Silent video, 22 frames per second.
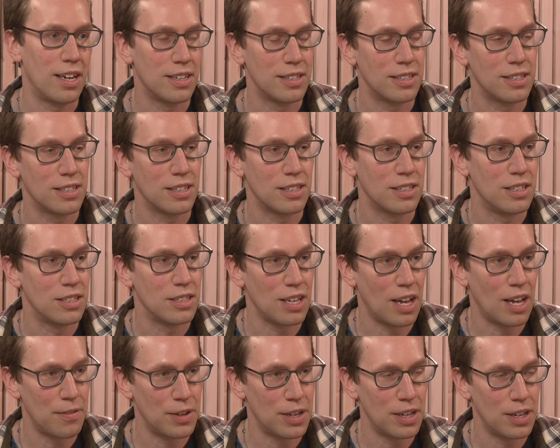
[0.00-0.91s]

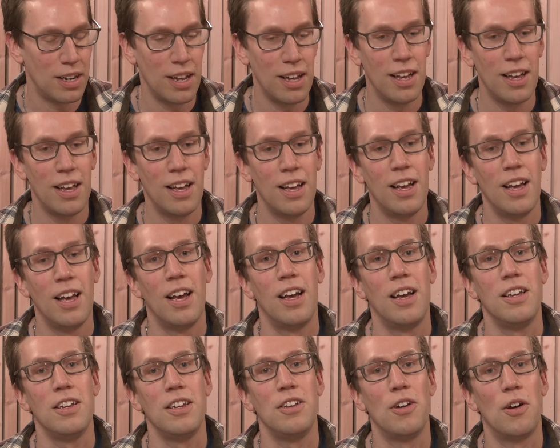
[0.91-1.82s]
67.
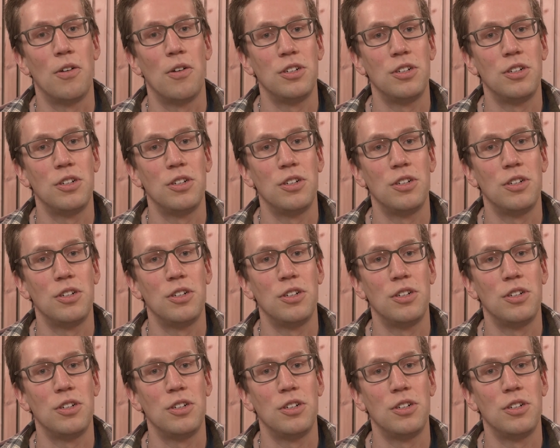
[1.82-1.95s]
You know,